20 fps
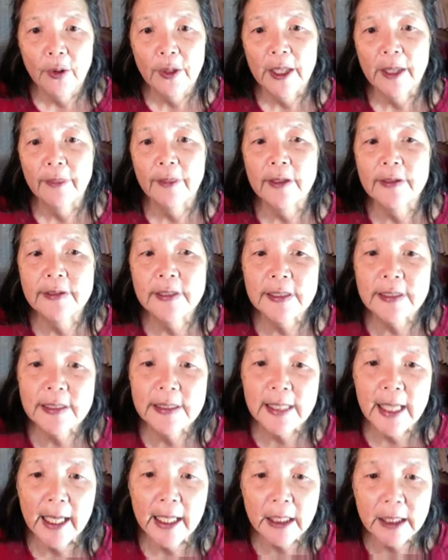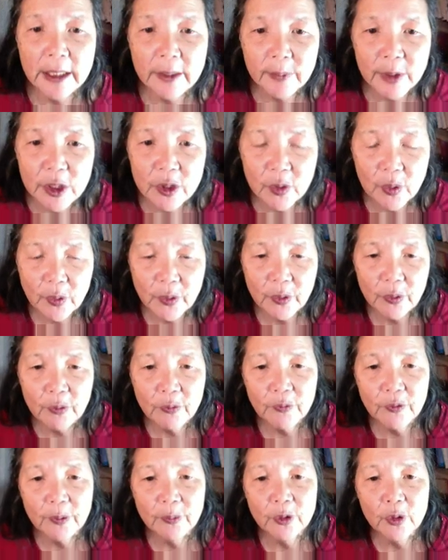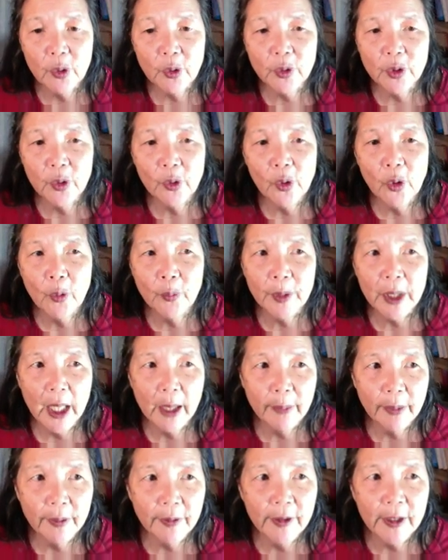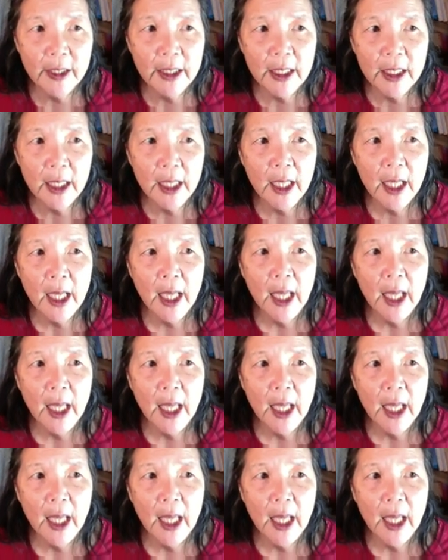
Okay, this is Ellen Madono from Tokyo Homeopathy,